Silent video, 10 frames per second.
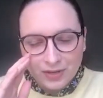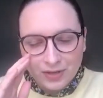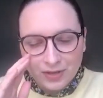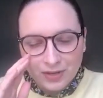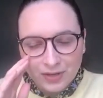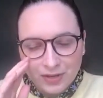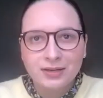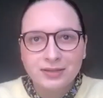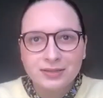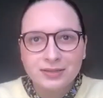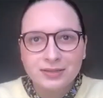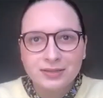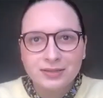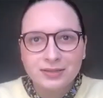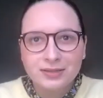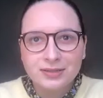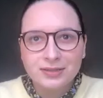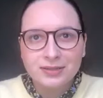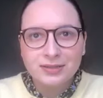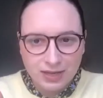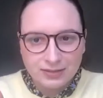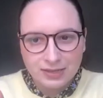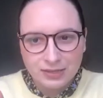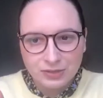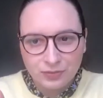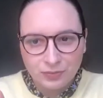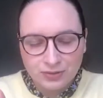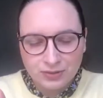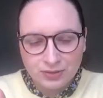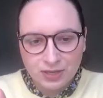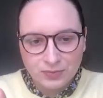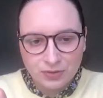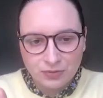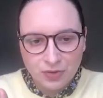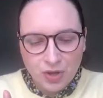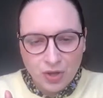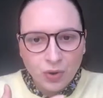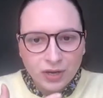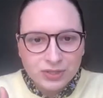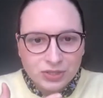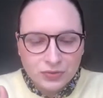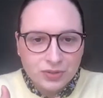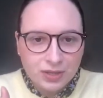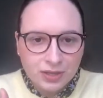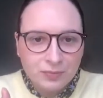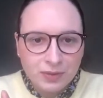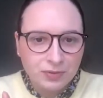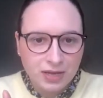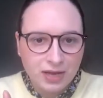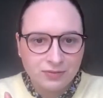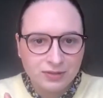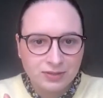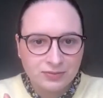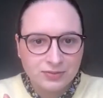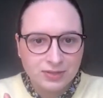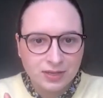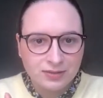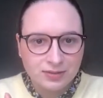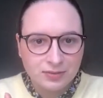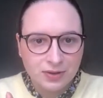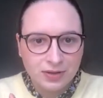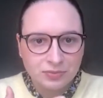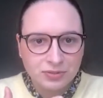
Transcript: so I just kind of would love to get a sense from you in terms of why do you think people have these concerns about like